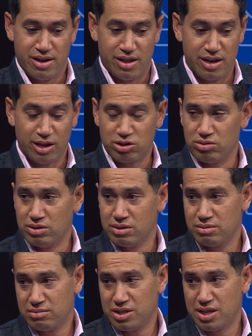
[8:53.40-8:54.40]
extra
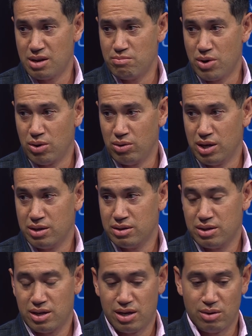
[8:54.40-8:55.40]
seam bowler,
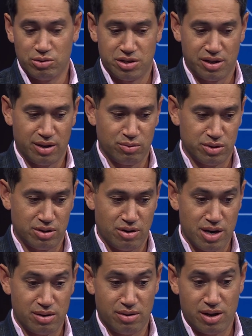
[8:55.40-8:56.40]
which I think was
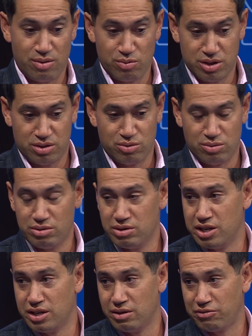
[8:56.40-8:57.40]
great, and we saw
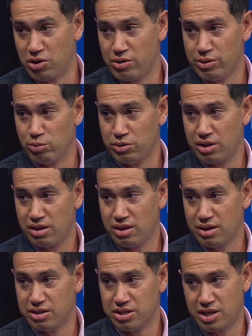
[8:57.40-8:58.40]
India have gone in with
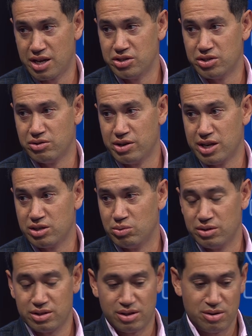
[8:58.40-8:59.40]
Jadeja and
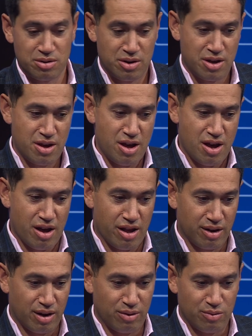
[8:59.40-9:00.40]
Ashwin. So I
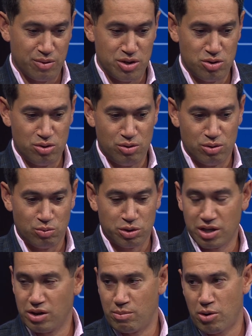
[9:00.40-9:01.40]
think we knew it
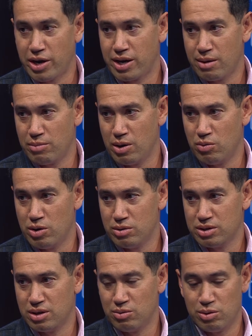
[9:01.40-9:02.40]
wasn't going to break up that well,
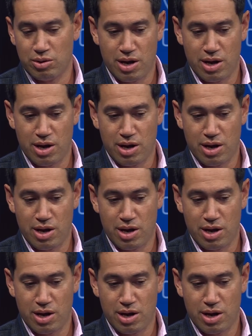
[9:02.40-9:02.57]
so we were